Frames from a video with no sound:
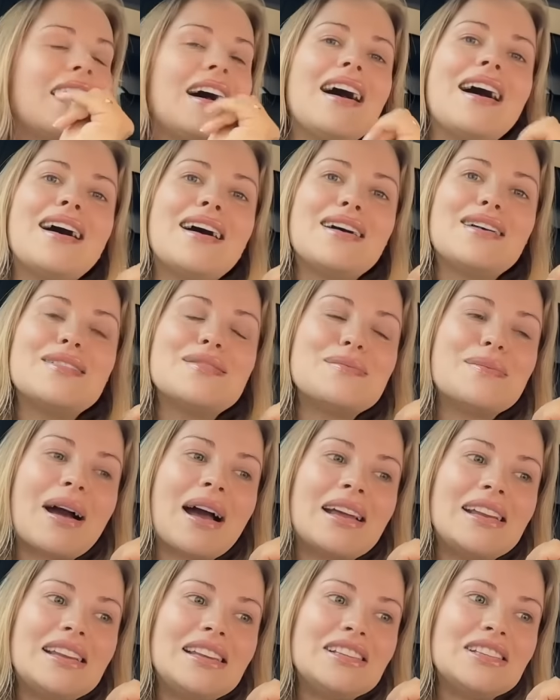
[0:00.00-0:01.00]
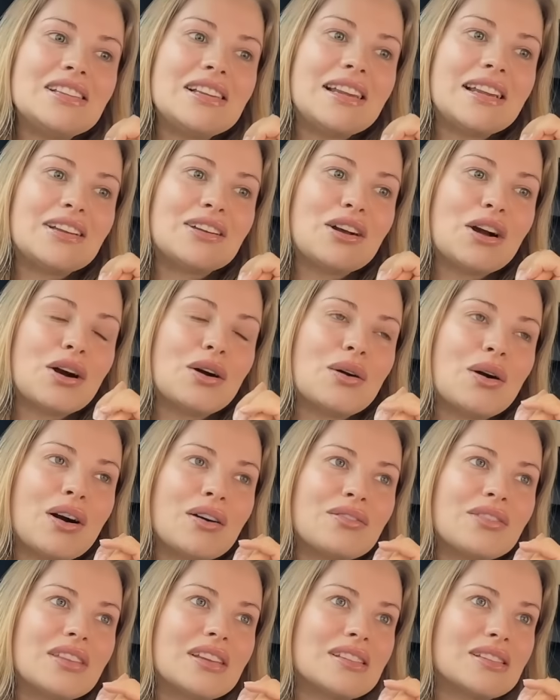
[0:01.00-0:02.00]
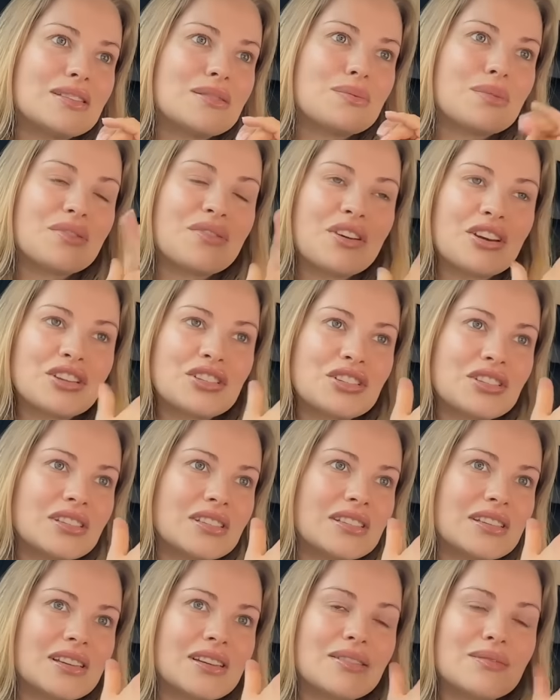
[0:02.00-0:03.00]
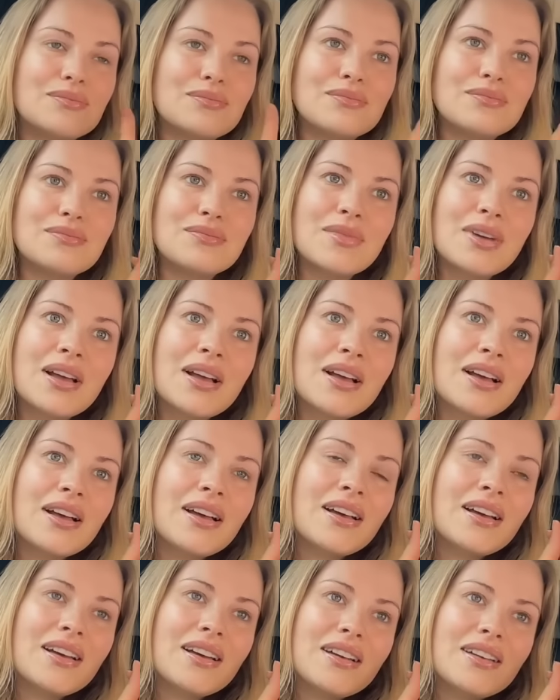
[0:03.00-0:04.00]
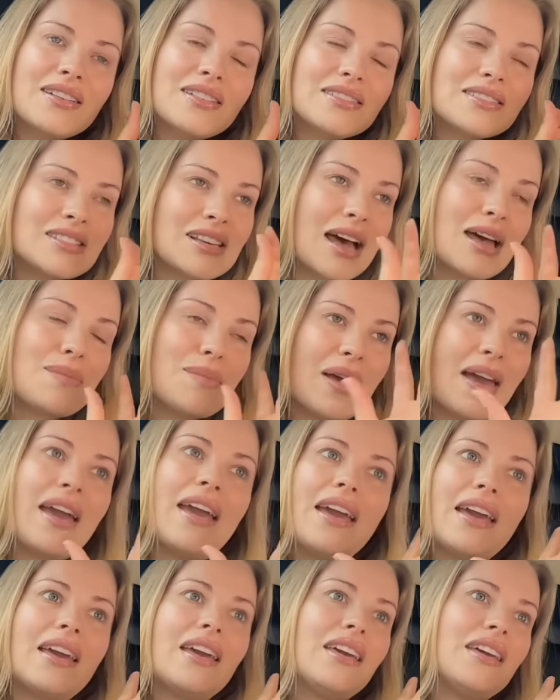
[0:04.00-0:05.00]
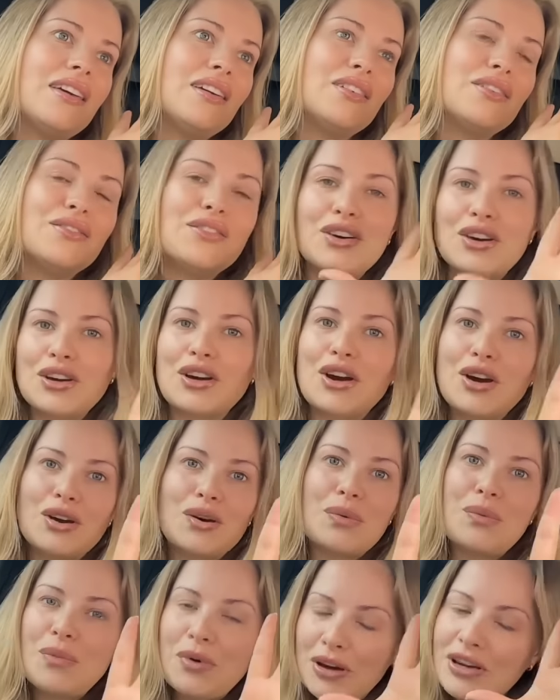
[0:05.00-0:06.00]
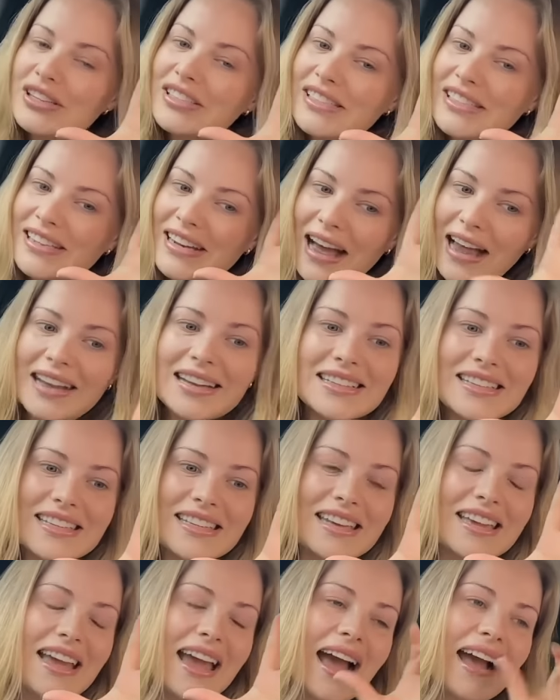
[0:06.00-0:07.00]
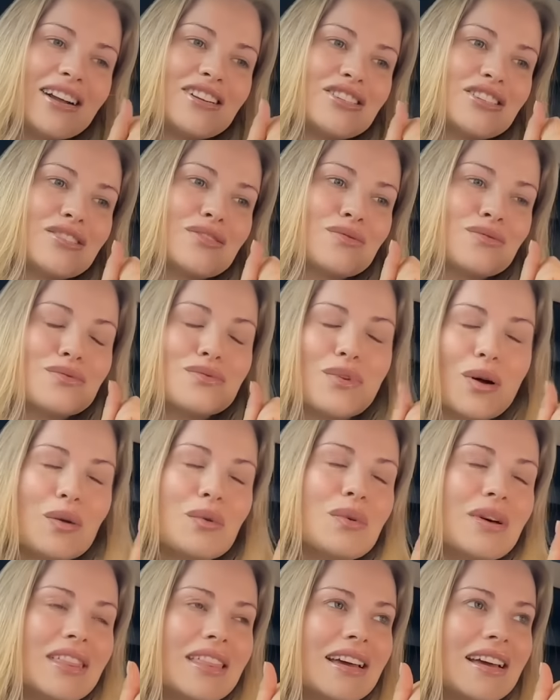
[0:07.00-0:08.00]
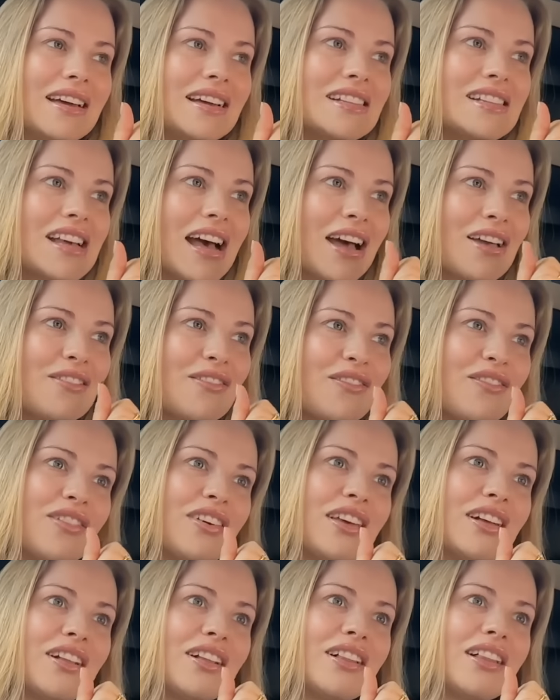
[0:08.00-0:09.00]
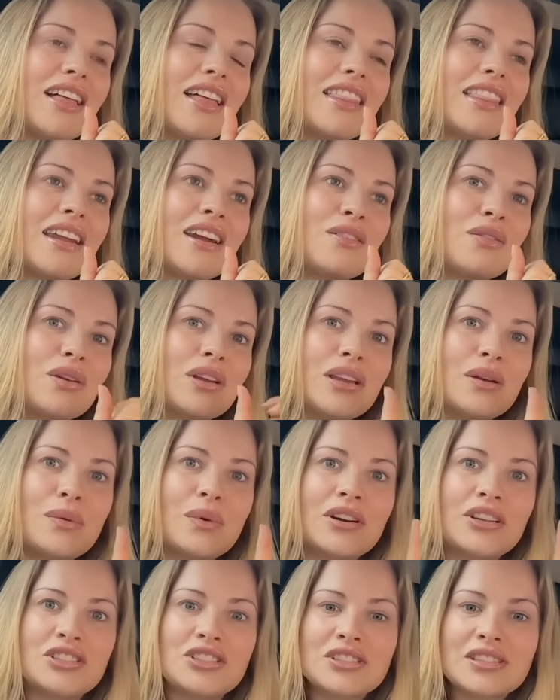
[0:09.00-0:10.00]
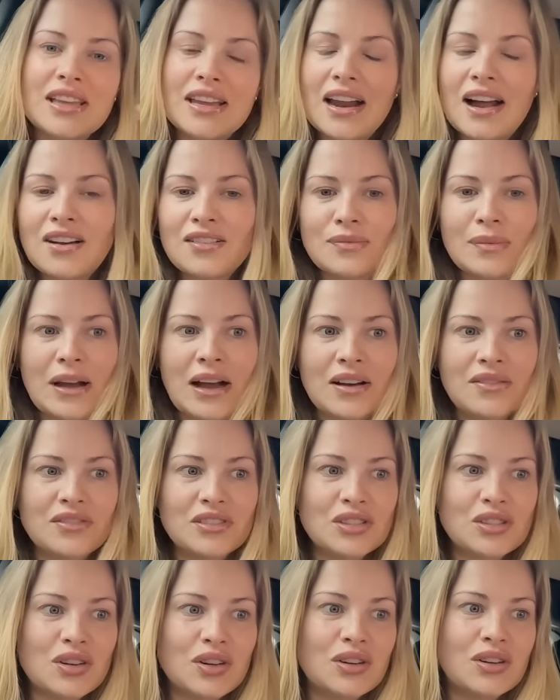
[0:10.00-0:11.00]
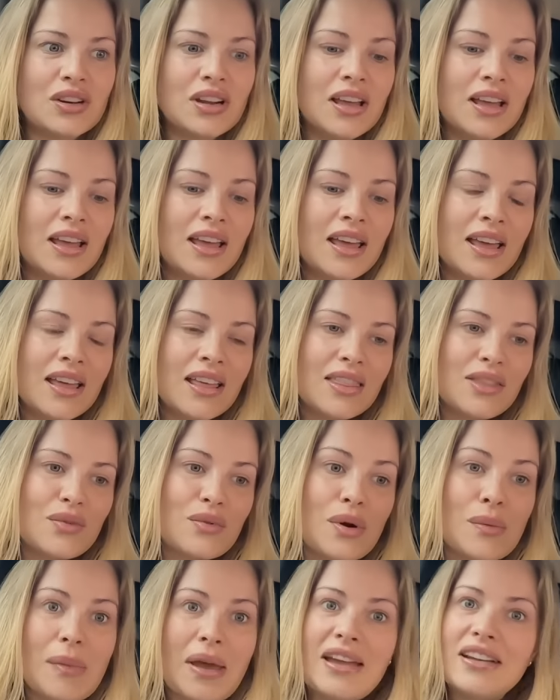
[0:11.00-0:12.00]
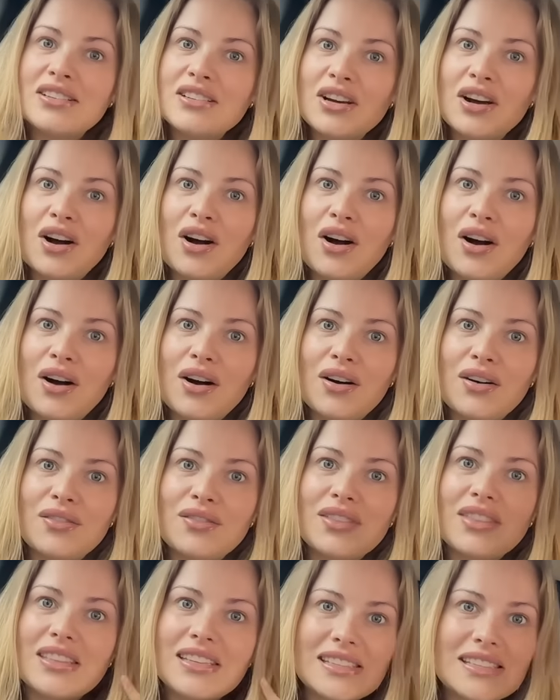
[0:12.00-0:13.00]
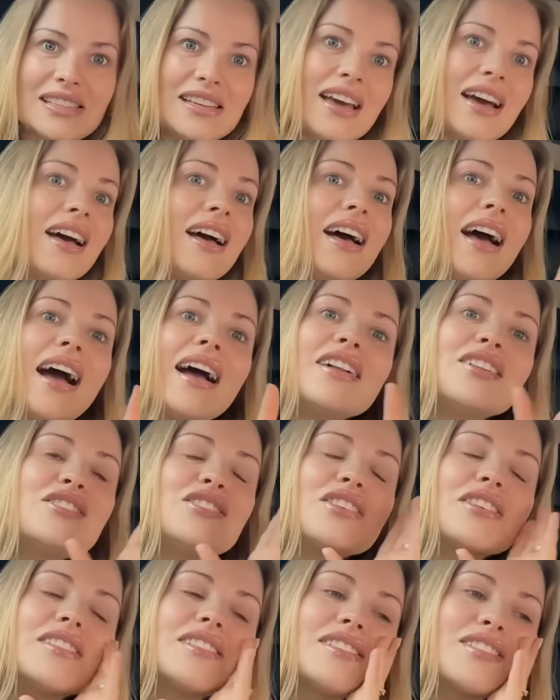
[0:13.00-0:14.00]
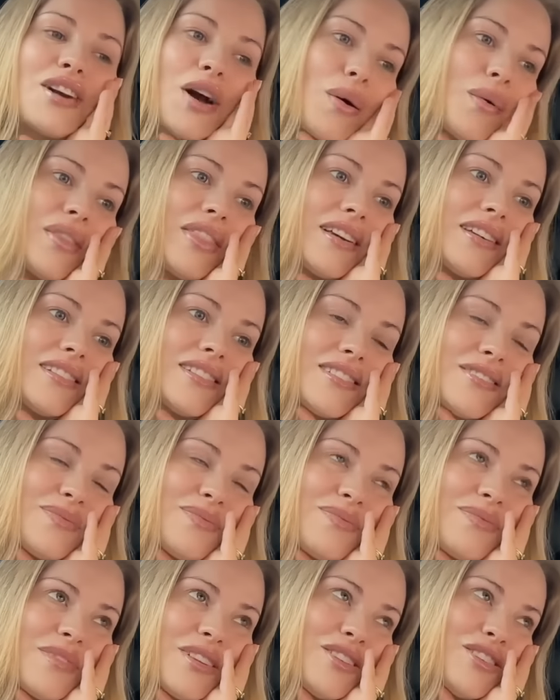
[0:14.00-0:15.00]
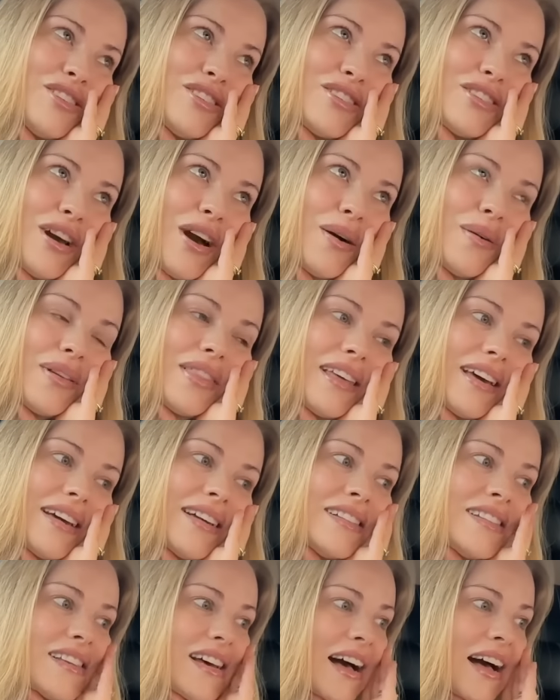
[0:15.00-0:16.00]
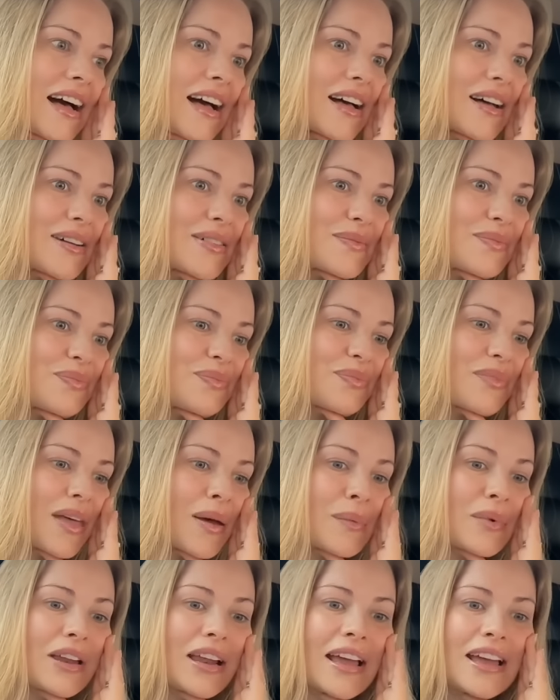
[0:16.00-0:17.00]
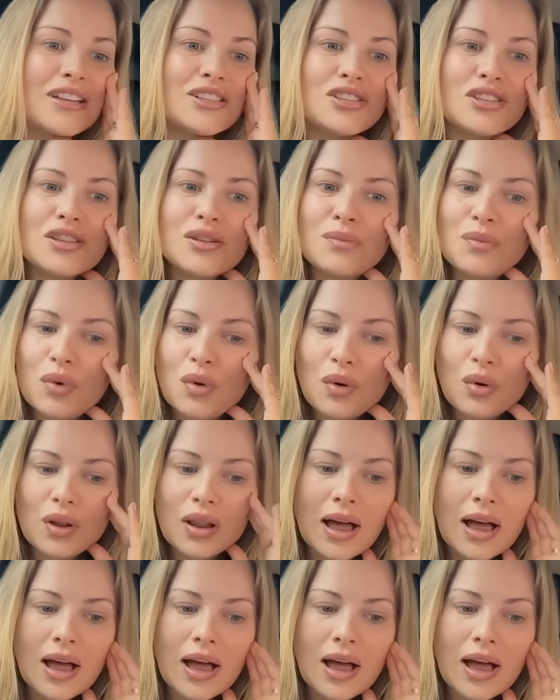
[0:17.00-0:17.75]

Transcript: I need to let go of this perfectionism type A Virgo personality and just roll with it. I feel that I really want to just get out of my comfort zone the remainder of this year and just go with it. Let's just go with it. I'm gonna head to the mall.